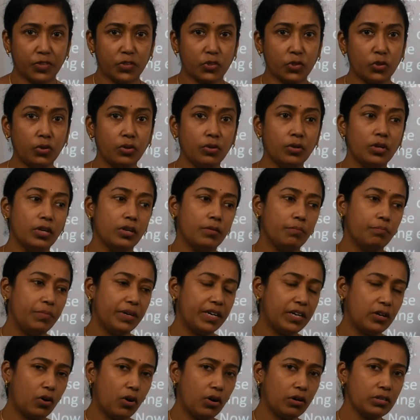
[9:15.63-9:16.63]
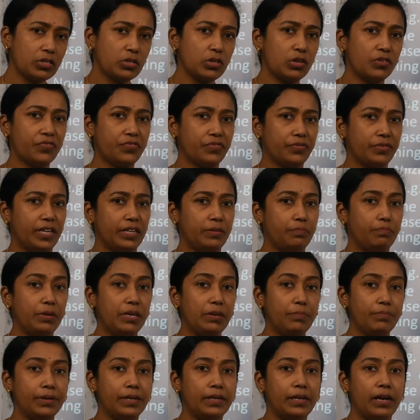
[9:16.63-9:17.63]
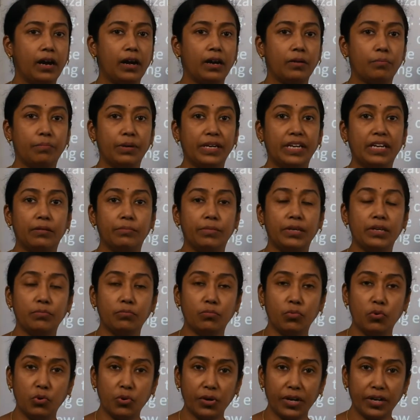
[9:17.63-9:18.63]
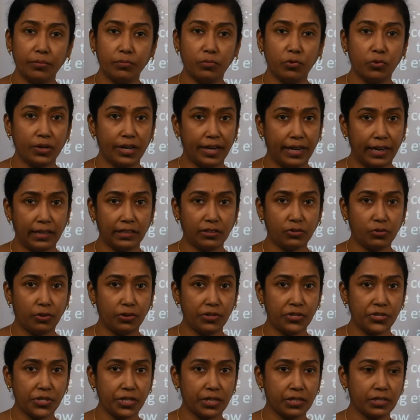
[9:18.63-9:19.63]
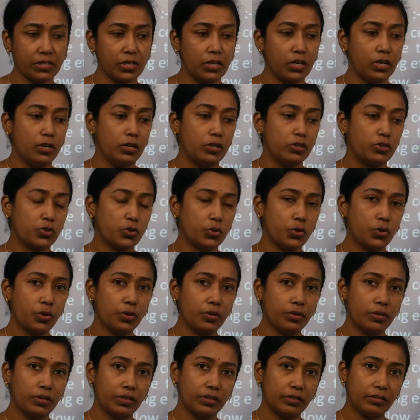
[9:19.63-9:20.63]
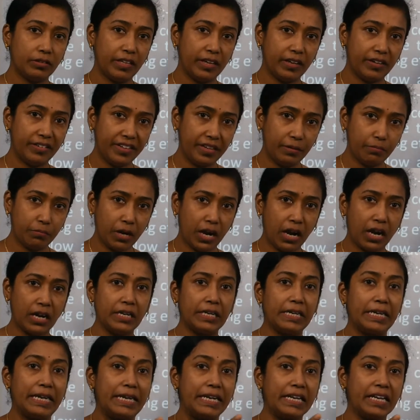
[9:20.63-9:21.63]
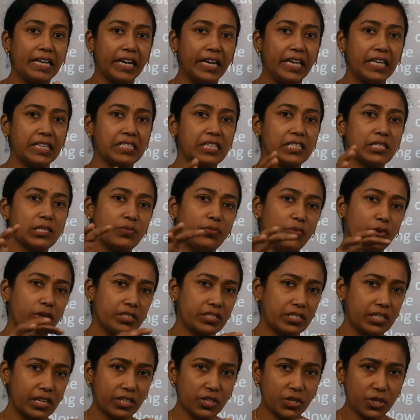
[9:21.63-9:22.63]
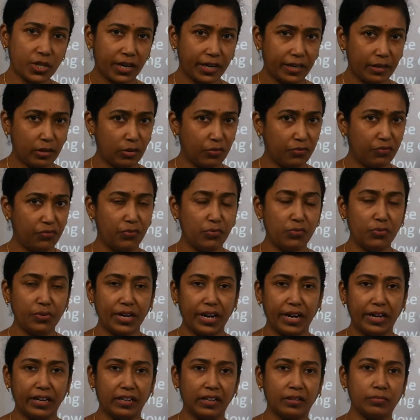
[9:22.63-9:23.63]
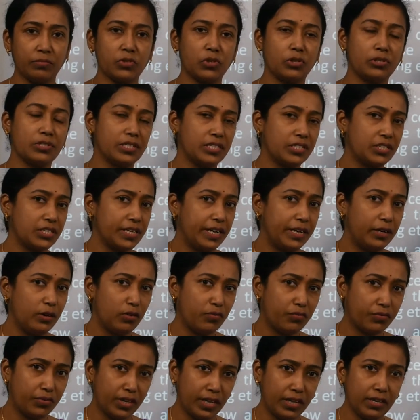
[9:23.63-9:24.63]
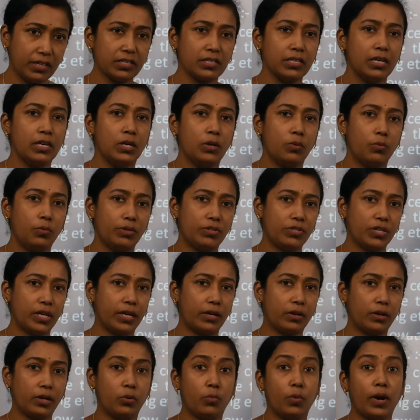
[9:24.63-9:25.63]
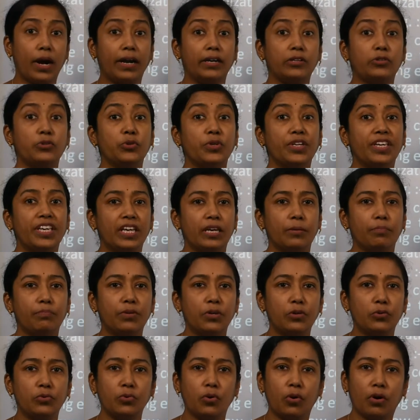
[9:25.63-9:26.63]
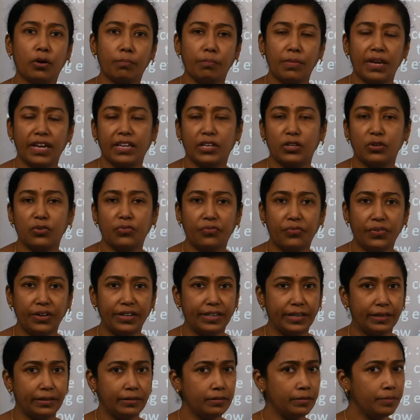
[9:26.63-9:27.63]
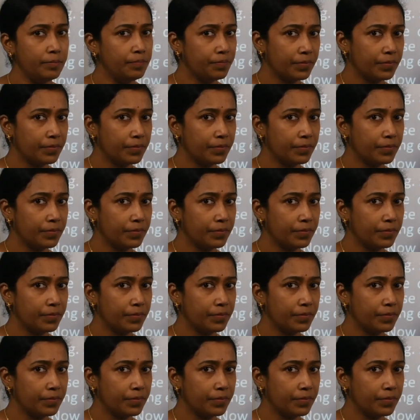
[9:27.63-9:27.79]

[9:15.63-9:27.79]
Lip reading: So because of that, people are becoming more and more health conscious, so their demand increases for such kind of food items or such kind of things which are required to keep you or make you fit and